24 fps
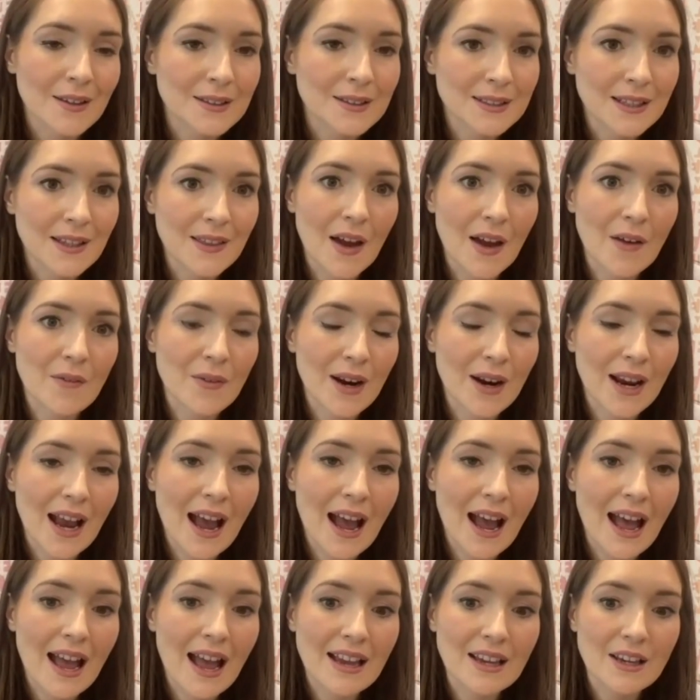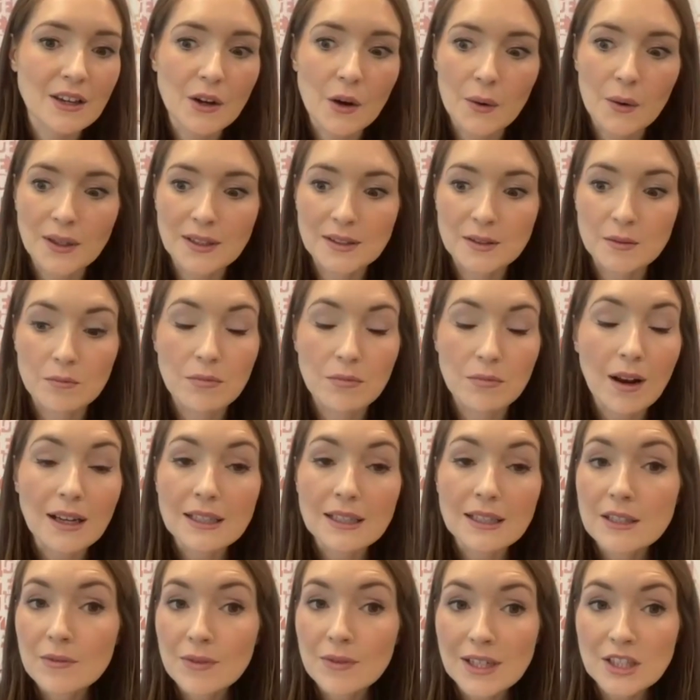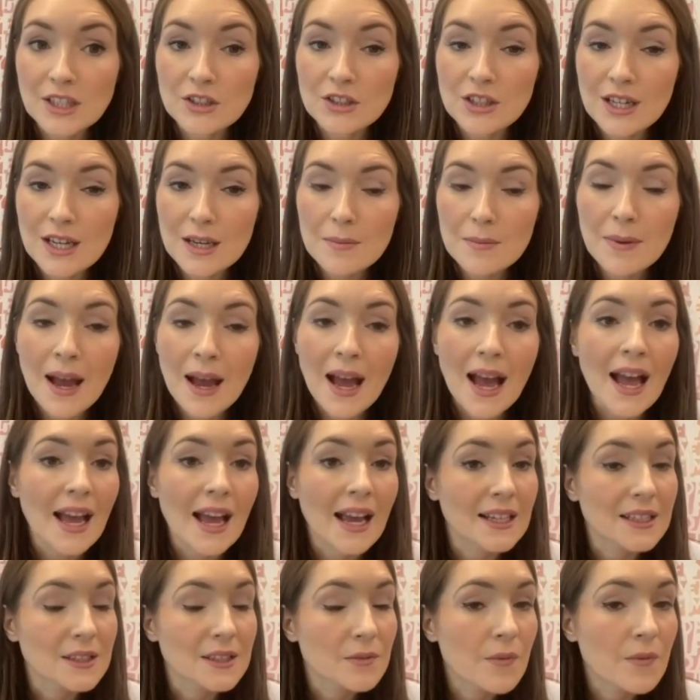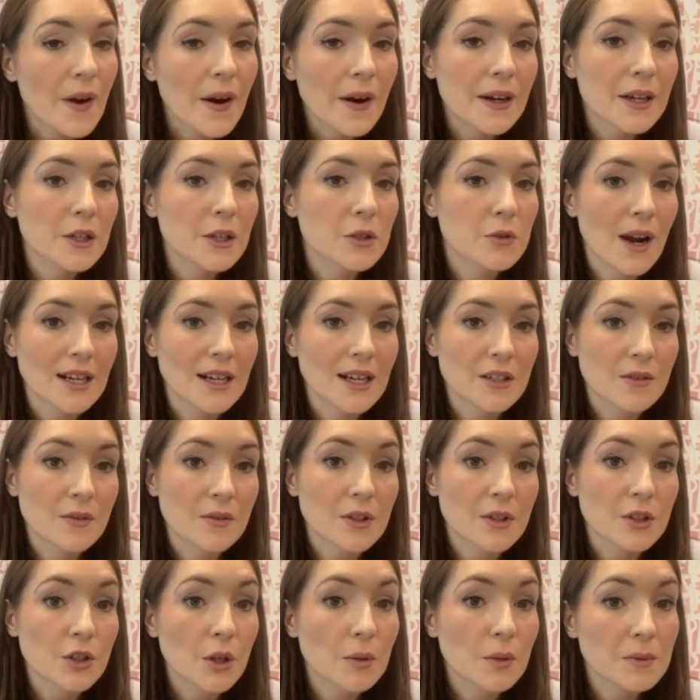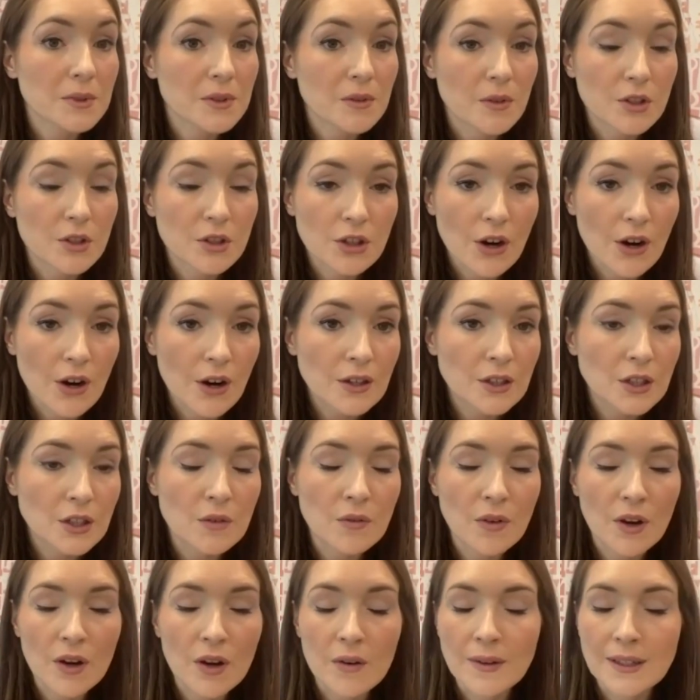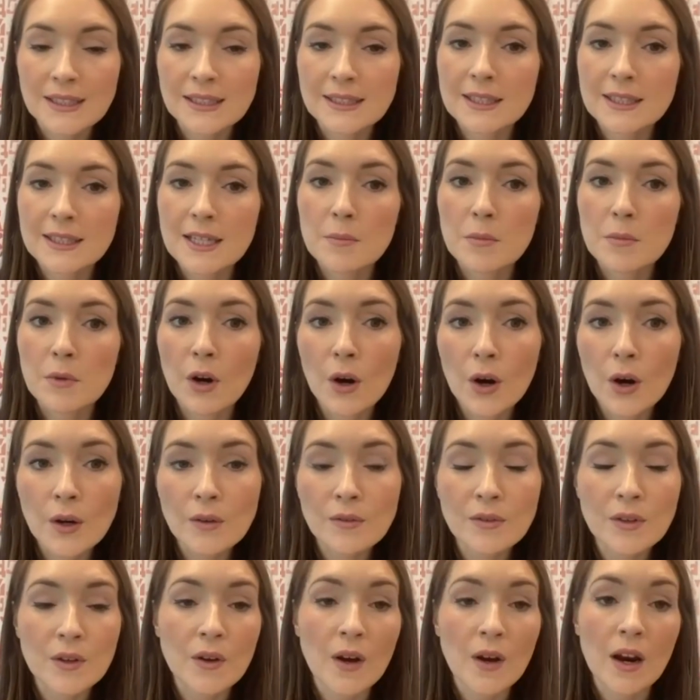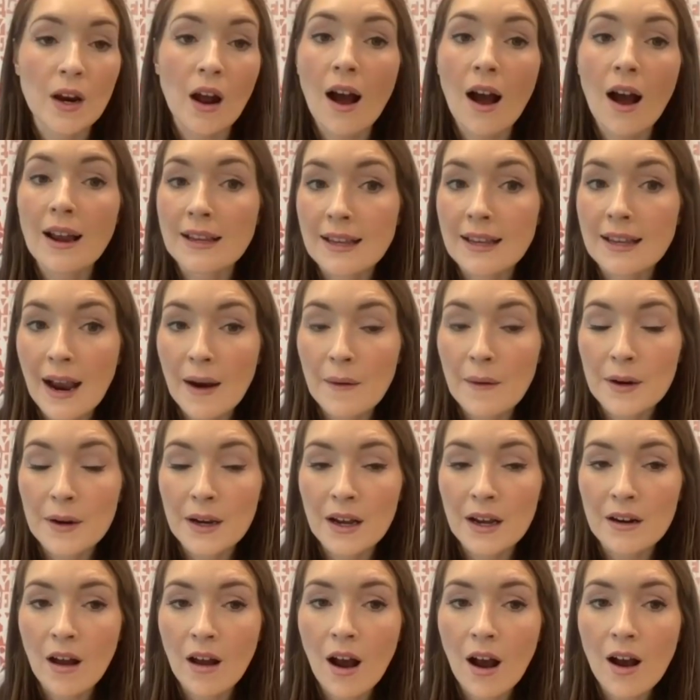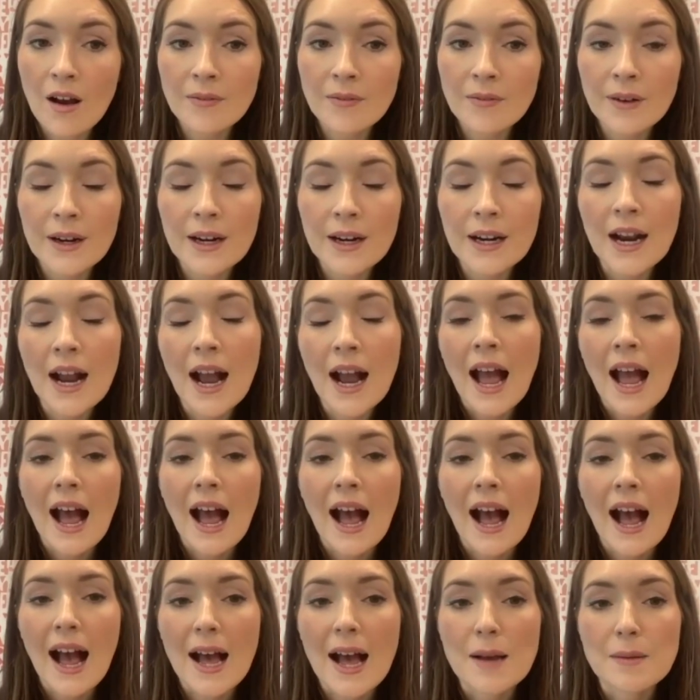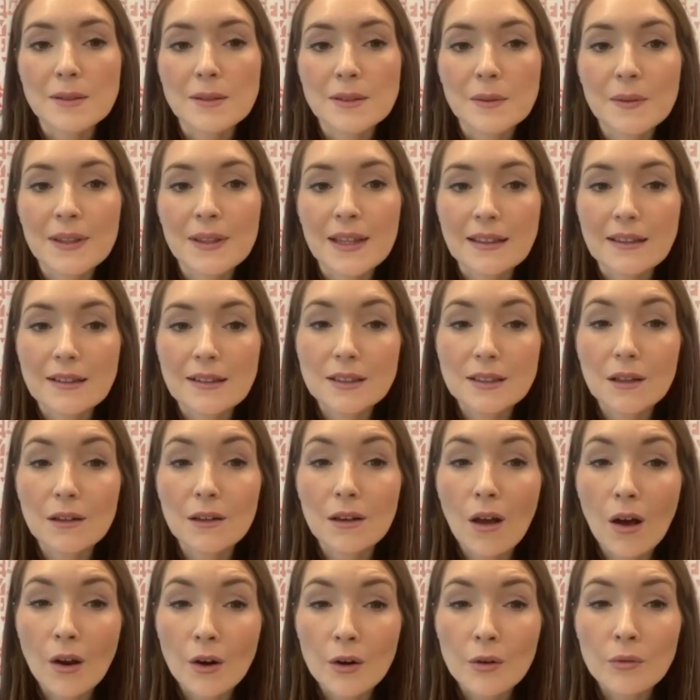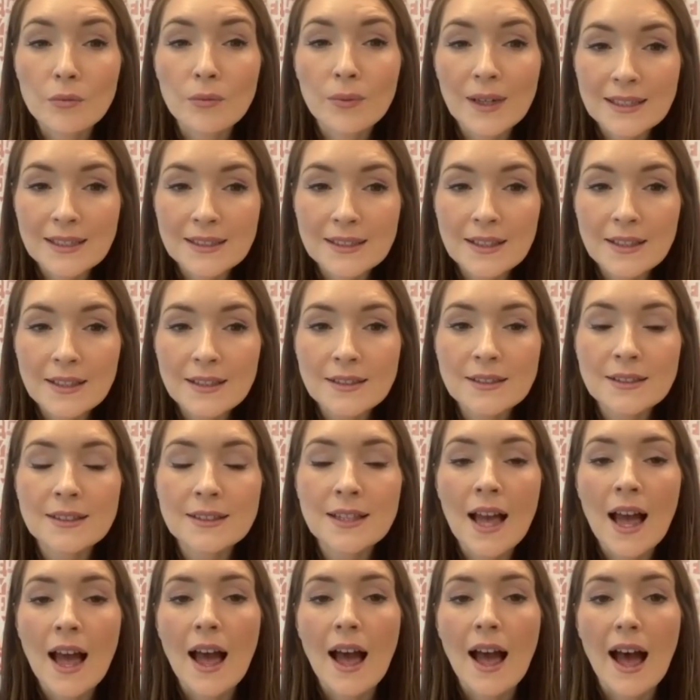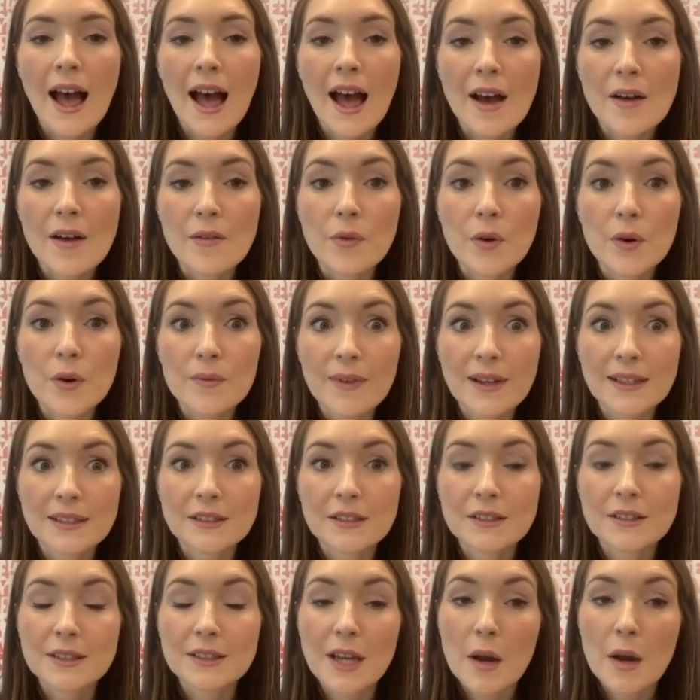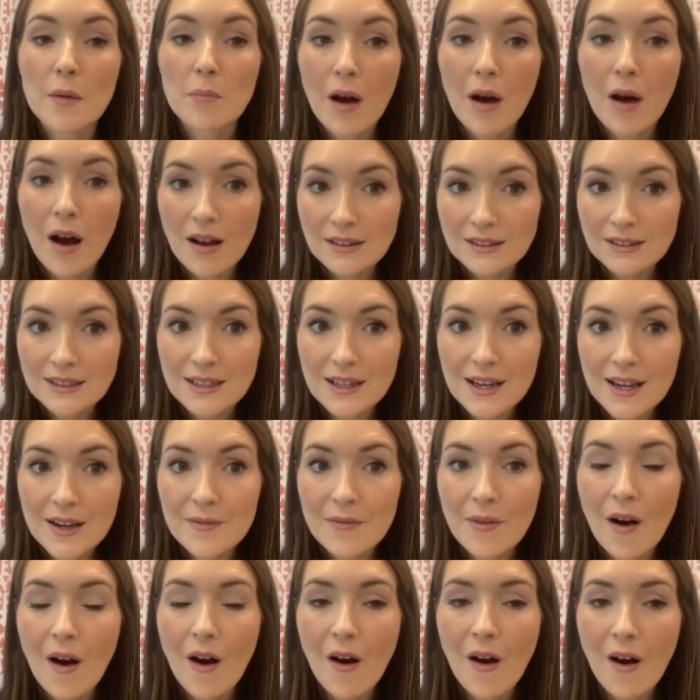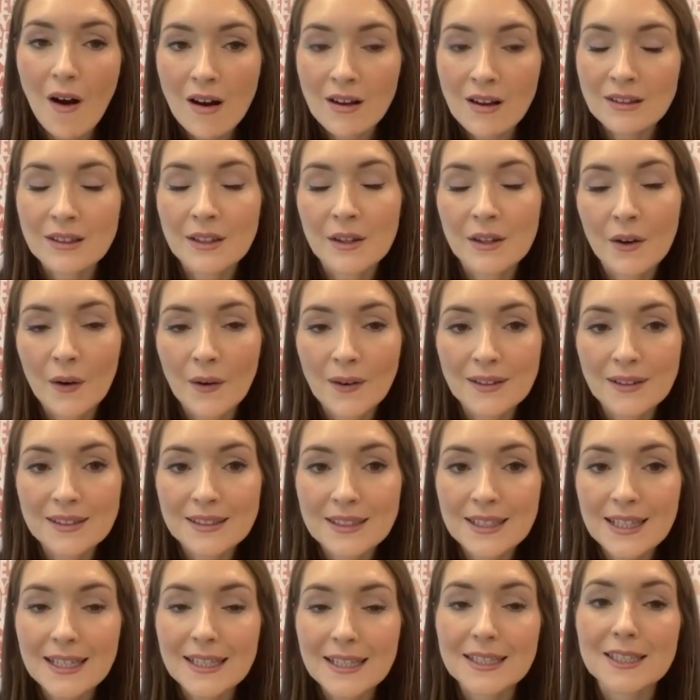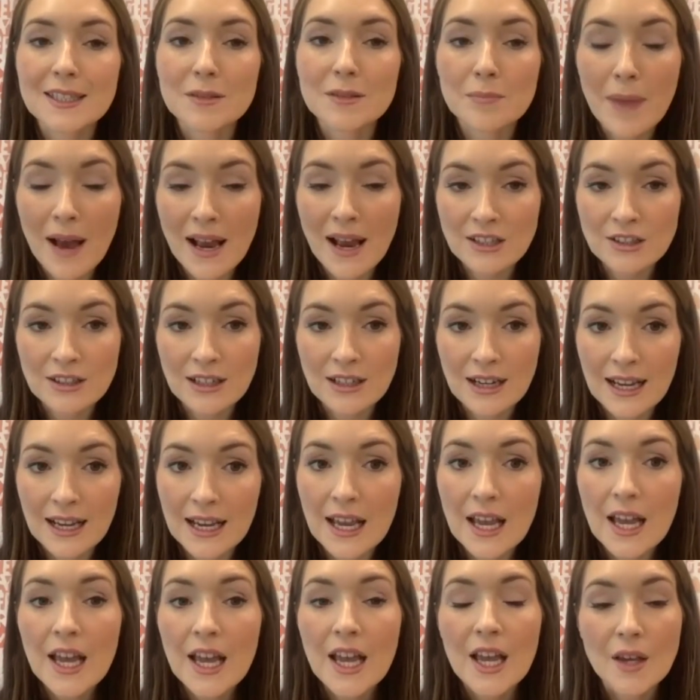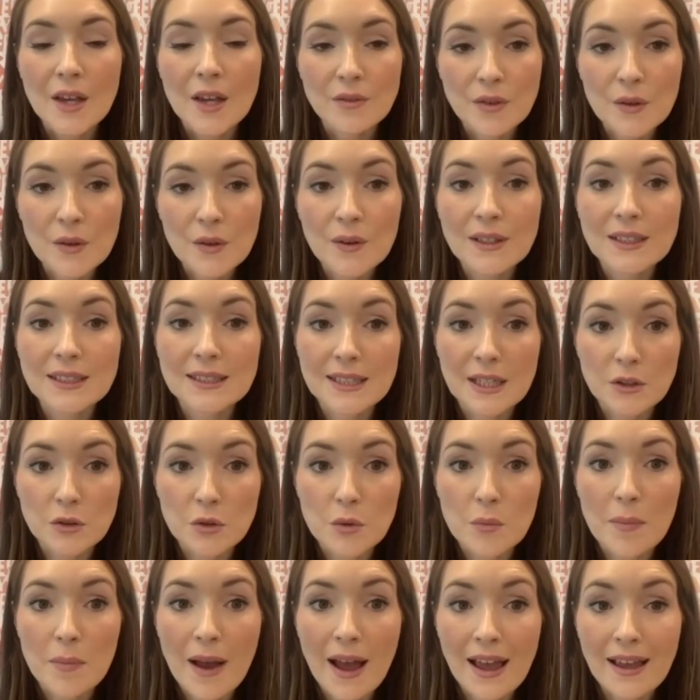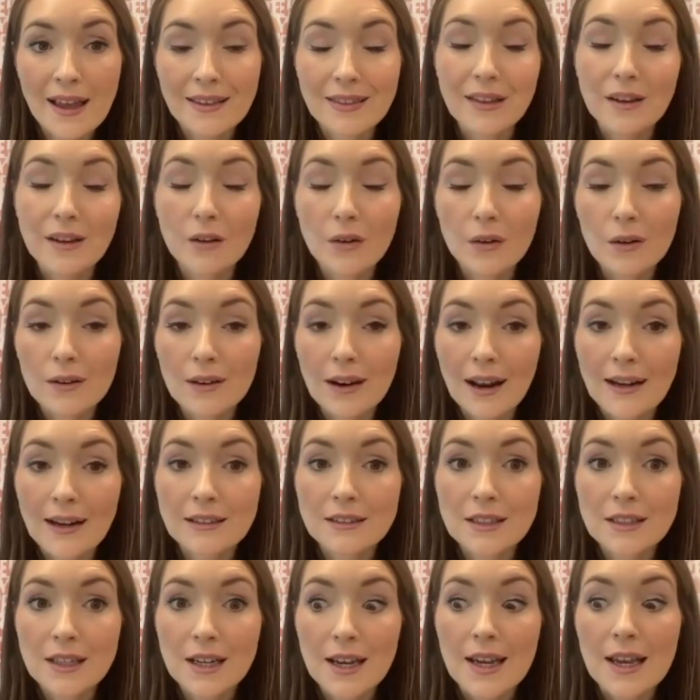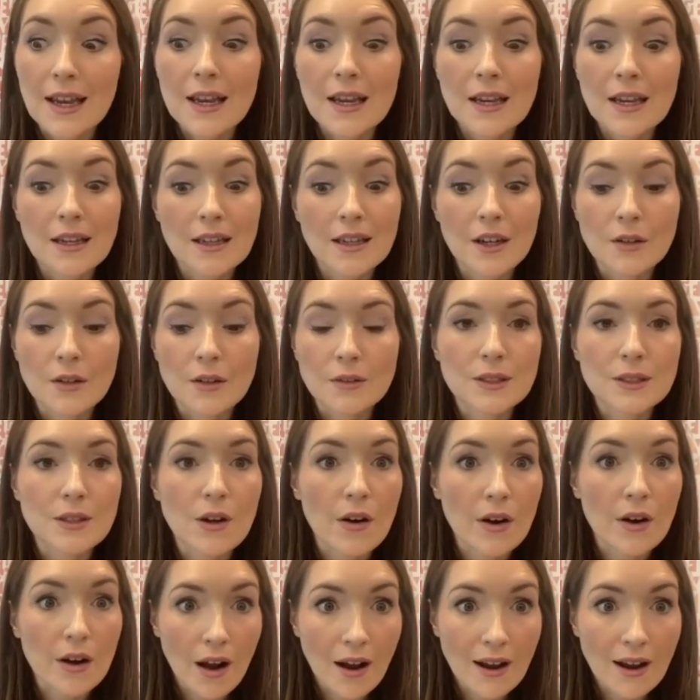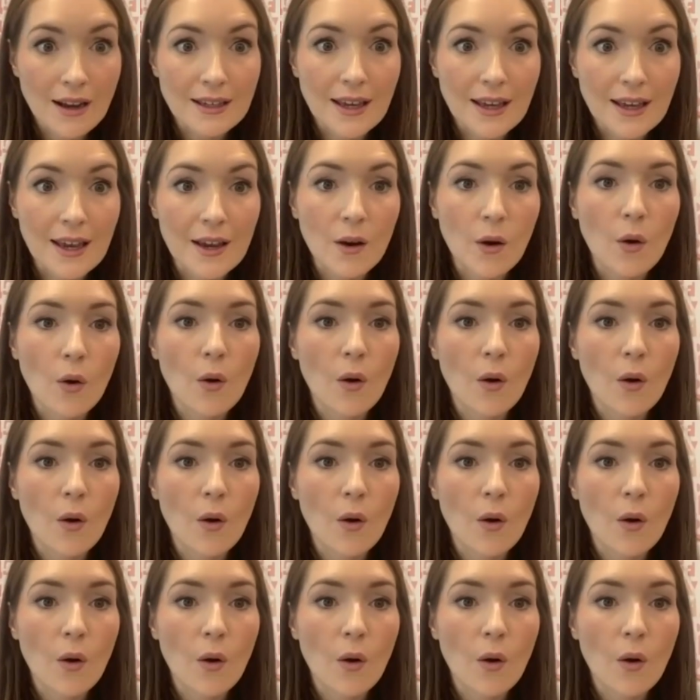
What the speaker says: South Africa, is relatively cheap. It's very attractive in terms of return. You've got a very steep curve. You've got high carry on offer. So I think there's a lot of reasons for investors to get positive on the currency, especially if you've got a central bank that could actually, start hiking